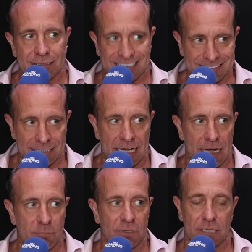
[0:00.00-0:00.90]
Does it
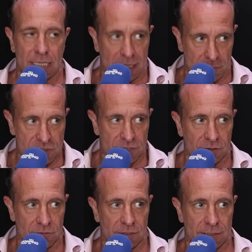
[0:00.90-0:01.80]
happen?
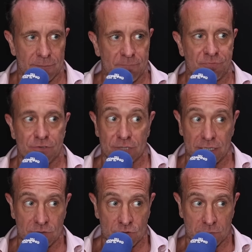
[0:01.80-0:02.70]
Absolutely. Do they
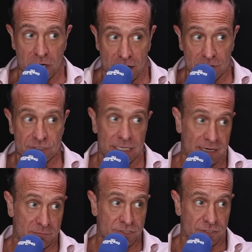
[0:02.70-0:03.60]
use baths?
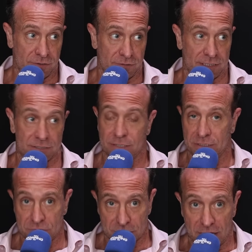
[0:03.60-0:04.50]
Absolutely. Do they
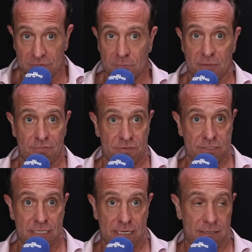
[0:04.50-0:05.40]
use other
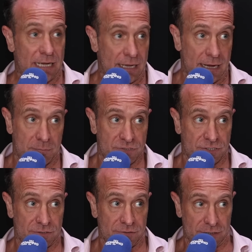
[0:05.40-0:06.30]
methods?
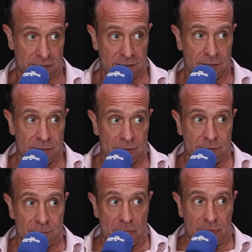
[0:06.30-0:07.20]
Absolutely.
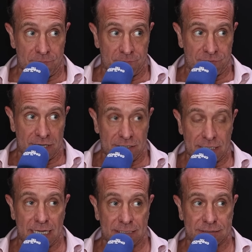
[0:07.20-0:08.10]
Then you
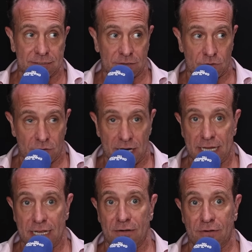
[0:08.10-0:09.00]
get into the
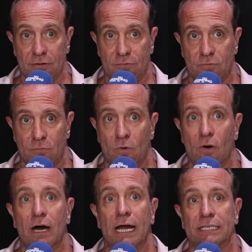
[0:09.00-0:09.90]
grey area of
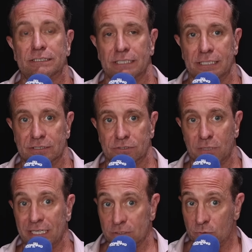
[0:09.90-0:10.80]
what actually in
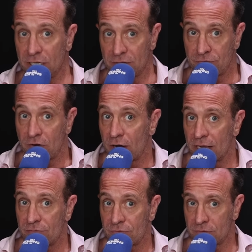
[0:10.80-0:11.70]

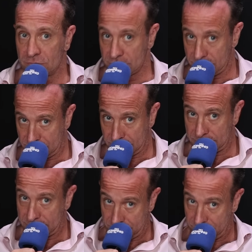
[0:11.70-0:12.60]
2025, because I
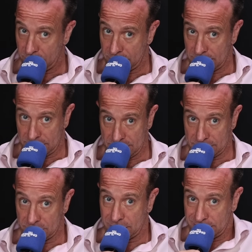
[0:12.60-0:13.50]
said 48
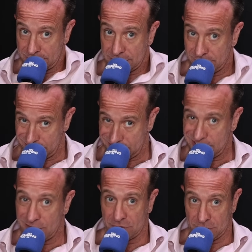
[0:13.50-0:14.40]
years,
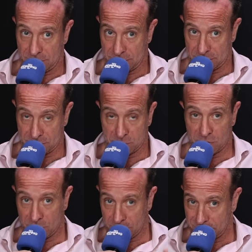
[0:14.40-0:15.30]
1977, when I was
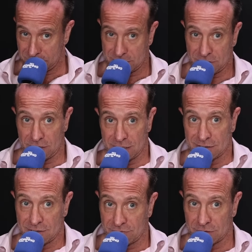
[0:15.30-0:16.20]
born, it was certainly
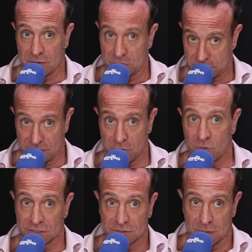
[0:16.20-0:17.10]
there was only
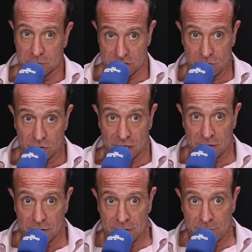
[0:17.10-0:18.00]
one type of sauna.
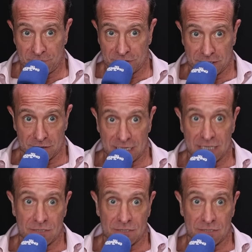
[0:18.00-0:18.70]
Now